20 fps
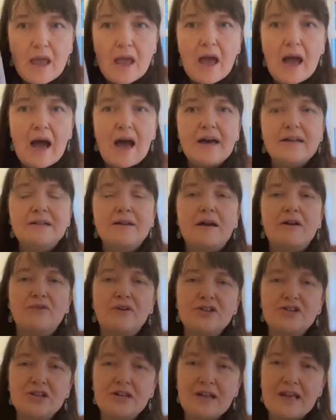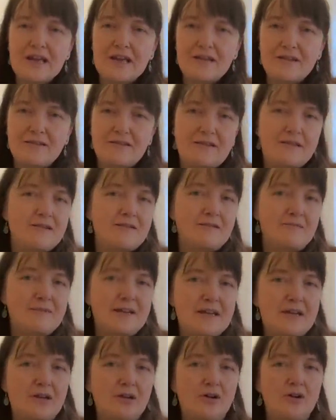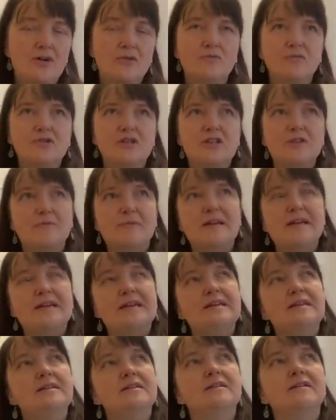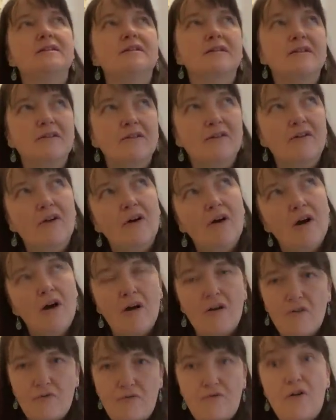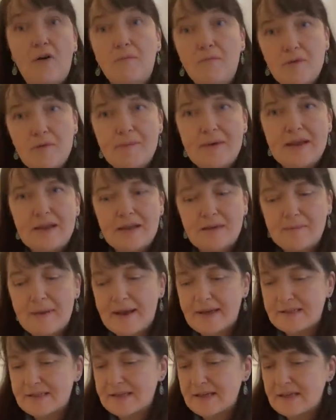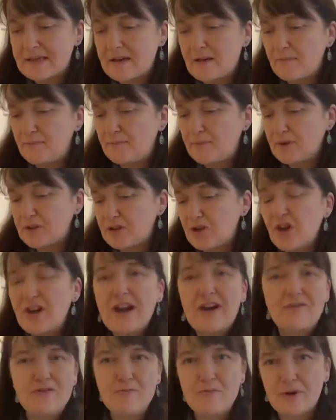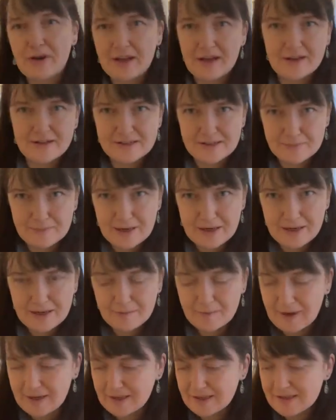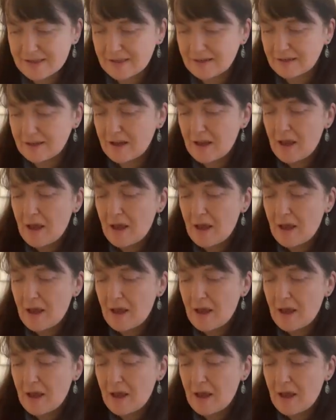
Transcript: And originally the make along was to be from the Making magazine, but not everybody has the Making magazine.